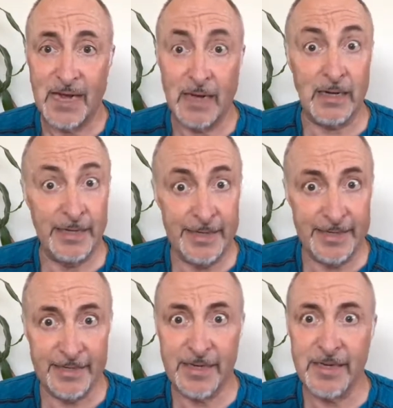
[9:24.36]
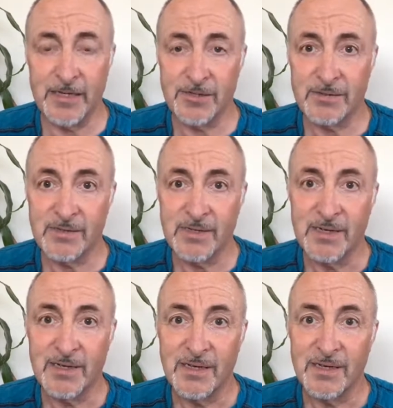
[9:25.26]
Clearly the case.
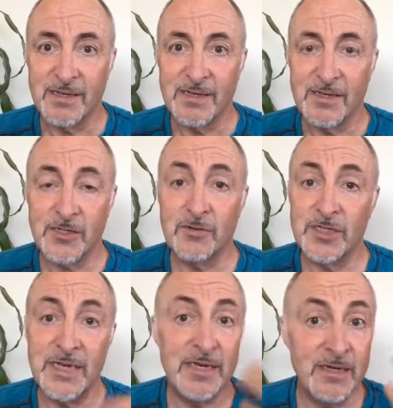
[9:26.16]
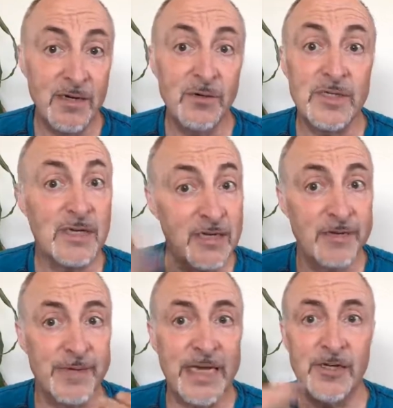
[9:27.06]
So saying no is a clear
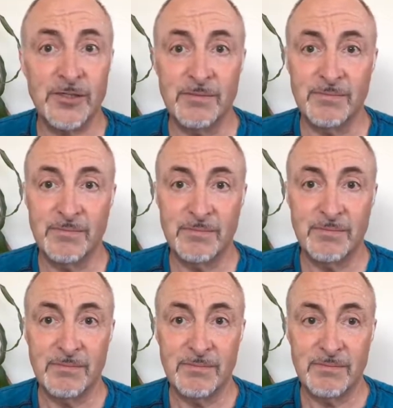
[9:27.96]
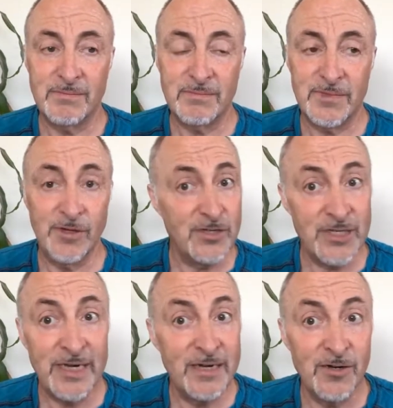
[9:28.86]
communication. Not
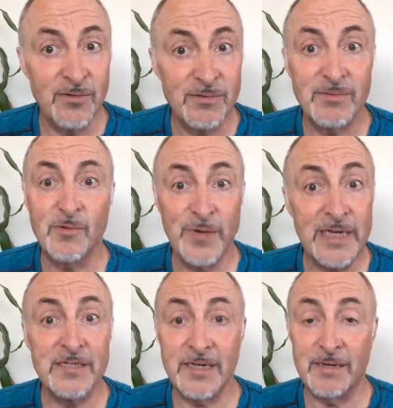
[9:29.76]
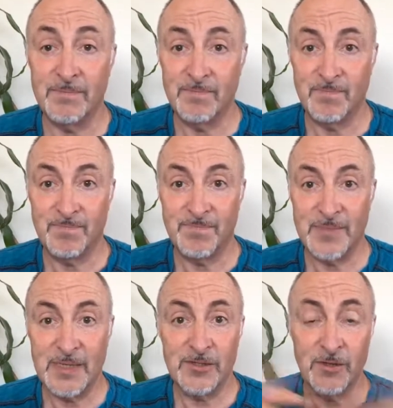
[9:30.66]
saying no weakens it.
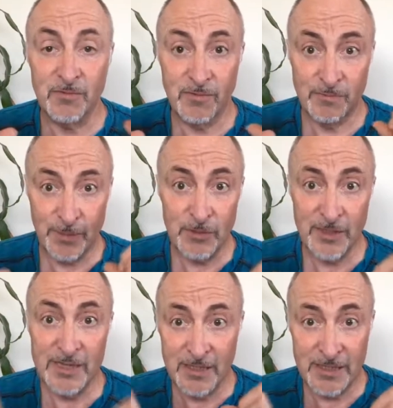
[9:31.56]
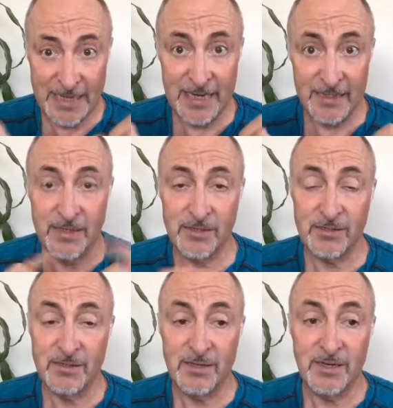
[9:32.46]
So both sides understand this,
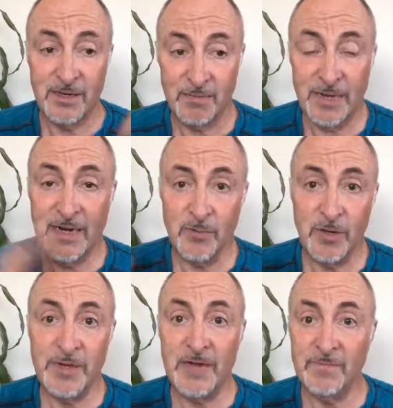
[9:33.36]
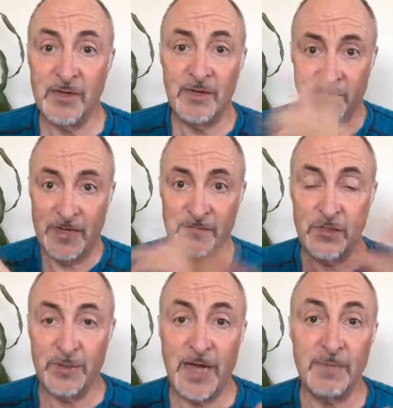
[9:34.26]
men and women, and, and vice versa
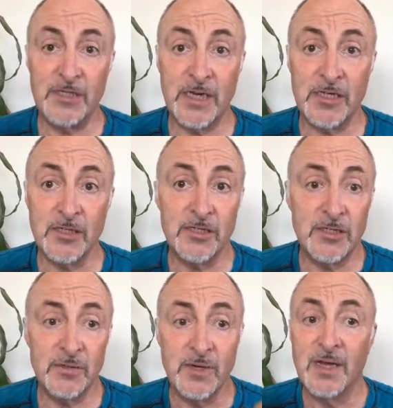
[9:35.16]
when it happens occasionally too.